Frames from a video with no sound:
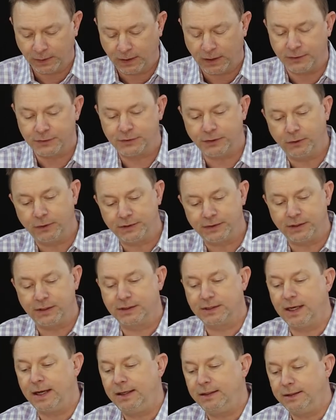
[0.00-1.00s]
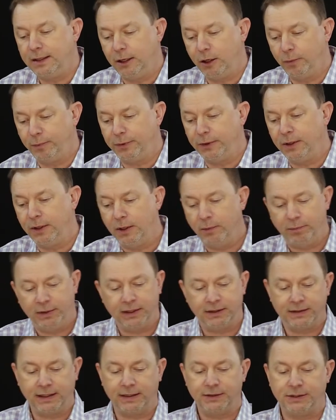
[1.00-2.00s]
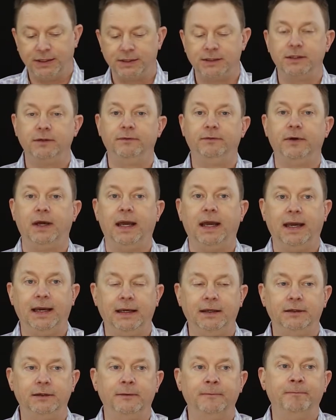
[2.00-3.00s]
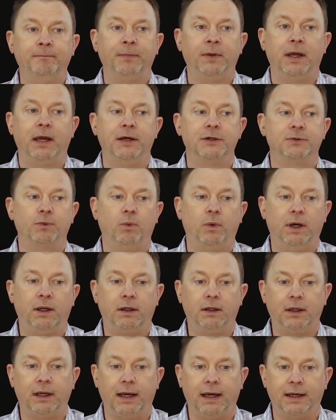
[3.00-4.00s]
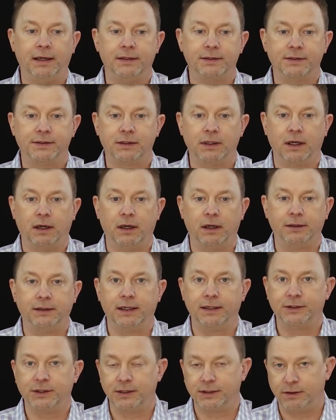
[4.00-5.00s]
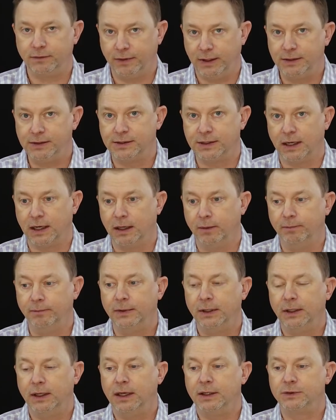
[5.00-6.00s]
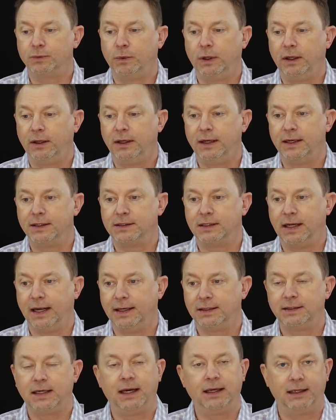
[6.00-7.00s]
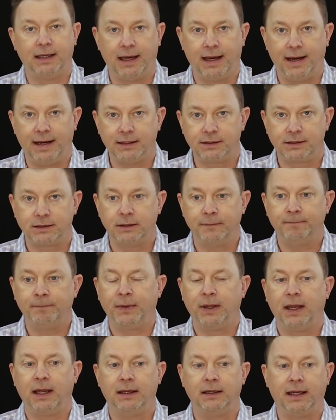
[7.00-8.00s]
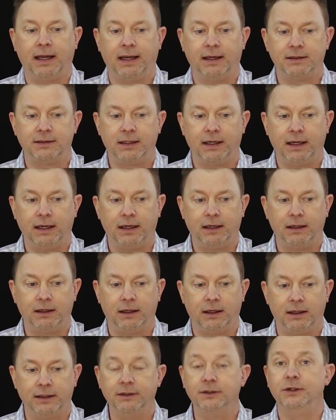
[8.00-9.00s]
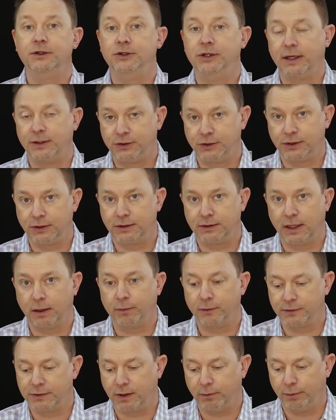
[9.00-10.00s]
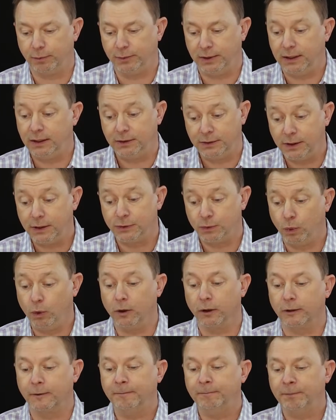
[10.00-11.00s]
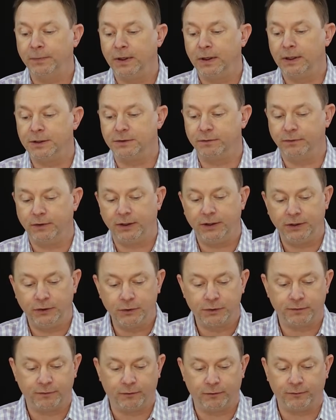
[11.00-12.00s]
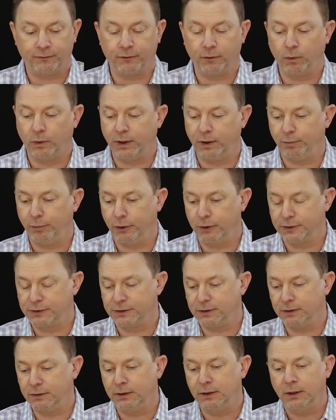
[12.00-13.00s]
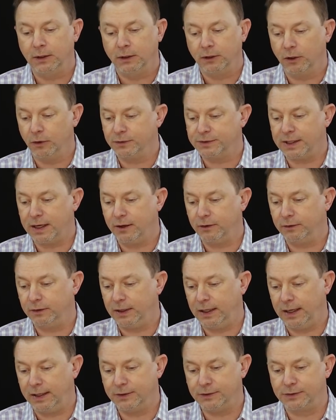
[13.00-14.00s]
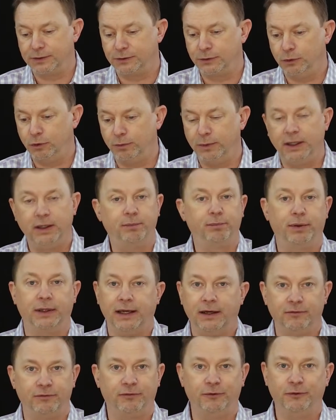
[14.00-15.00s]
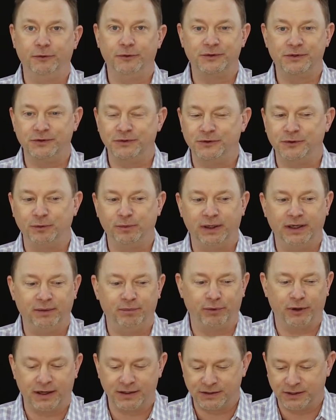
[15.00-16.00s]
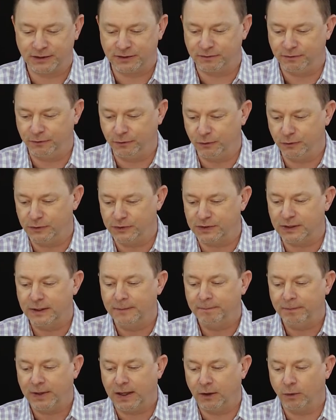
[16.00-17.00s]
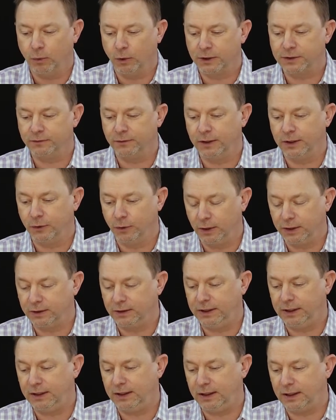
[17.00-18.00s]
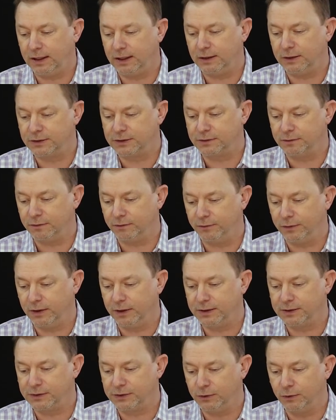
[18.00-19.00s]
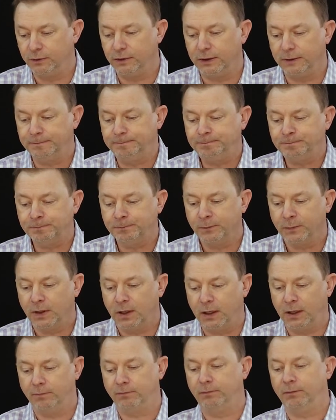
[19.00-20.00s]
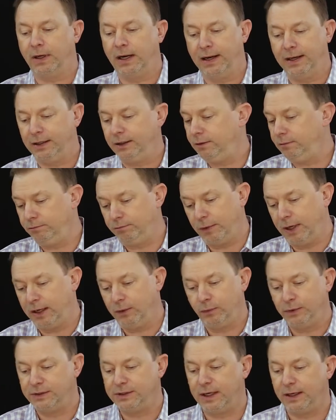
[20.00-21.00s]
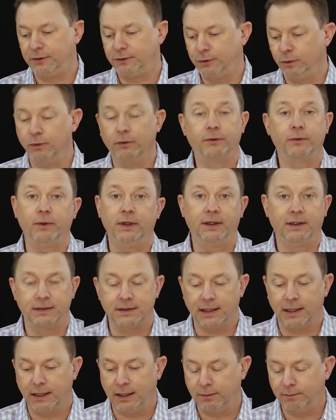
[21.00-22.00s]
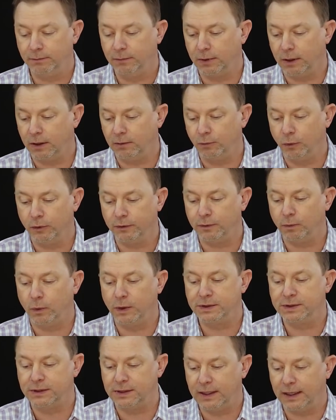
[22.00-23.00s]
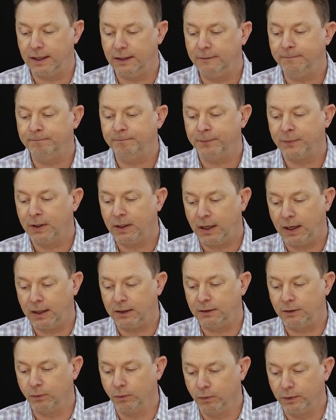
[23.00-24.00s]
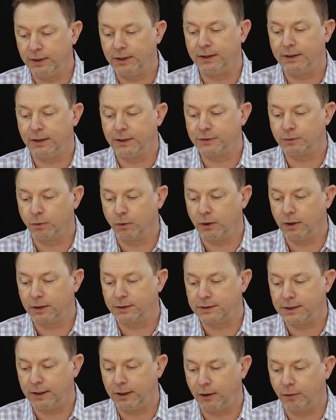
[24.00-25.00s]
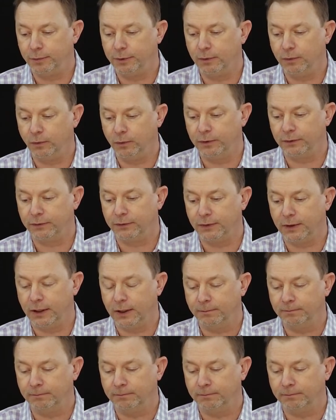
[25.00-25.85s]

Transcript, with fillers: And so it's designed to help be a digestive aid, as well as digestive enzyme, as well as an anti-gas and anti-indigestion type of supplement. And it does work. It's very useful for when a person goes out and has too many plant foods and too many processed foods. And it works very quickly, and it's very soothing. I would take 2 or 3 at a time, more than once a day, and it really does work to help with